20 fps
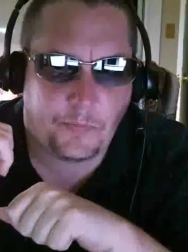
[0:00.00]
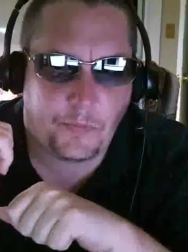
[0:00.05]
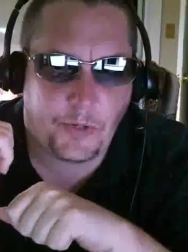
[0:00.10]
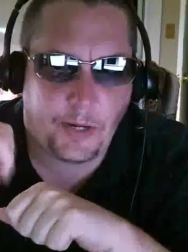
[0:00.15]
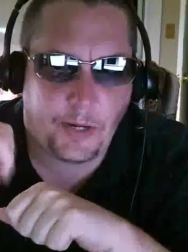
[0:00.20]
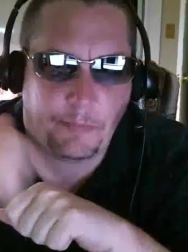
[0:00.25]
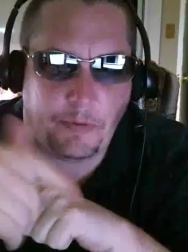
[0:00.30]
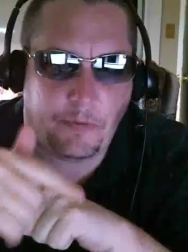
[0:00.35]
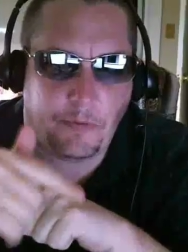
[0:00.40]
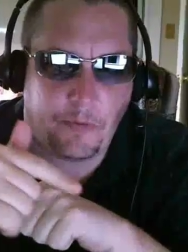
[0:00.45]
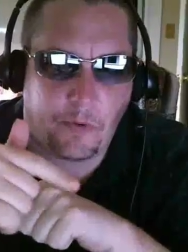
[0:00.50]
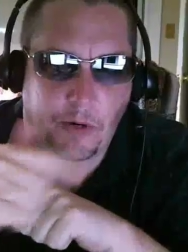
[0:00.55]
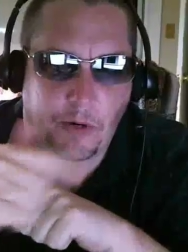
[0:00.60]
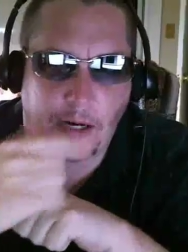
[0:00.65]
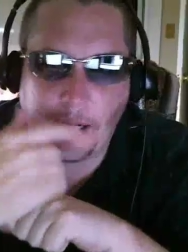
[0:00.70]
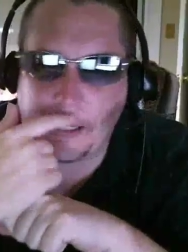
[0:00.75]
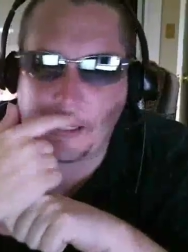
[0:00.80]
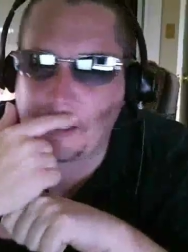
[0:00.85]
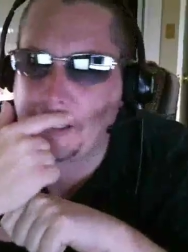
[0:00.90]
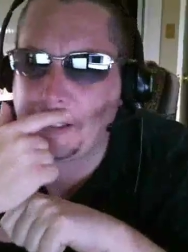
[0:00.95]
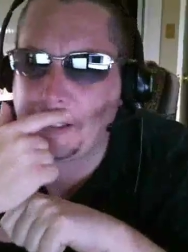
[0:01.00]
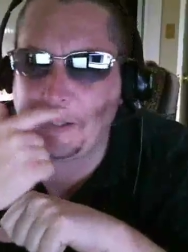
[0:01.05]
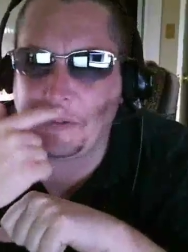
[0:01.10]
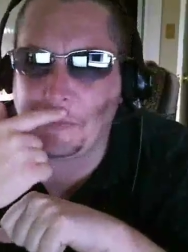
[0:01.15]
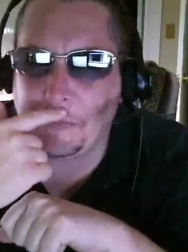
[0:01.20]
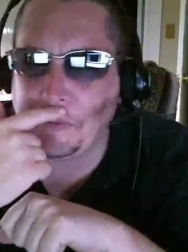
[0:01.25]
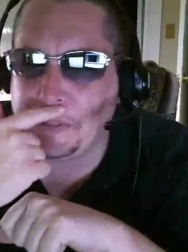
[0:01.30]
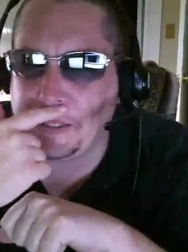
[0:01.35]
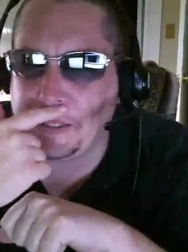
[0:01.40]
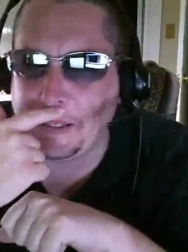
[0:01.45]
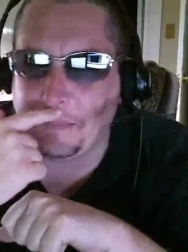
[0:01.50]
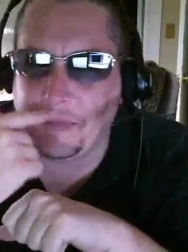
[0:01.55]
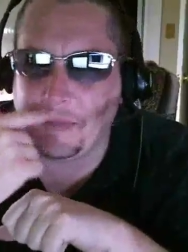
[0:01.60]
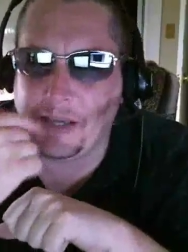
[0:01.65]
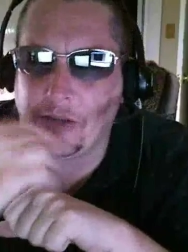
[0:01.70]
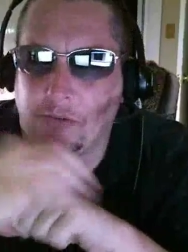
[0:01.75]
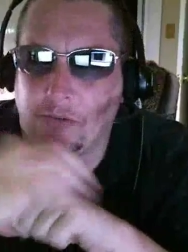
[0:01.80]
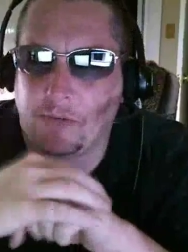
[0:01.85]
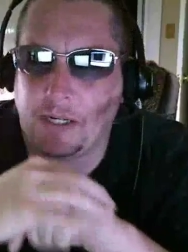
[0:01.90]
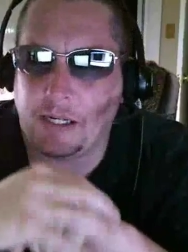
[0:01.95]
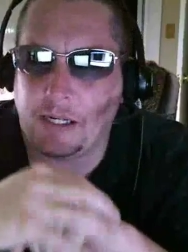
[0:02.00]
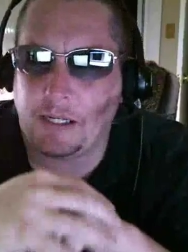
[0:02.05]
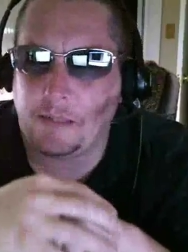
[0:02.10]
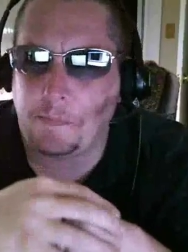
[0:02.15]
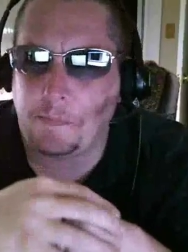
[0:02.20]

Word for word: right before I, I do the mail reading,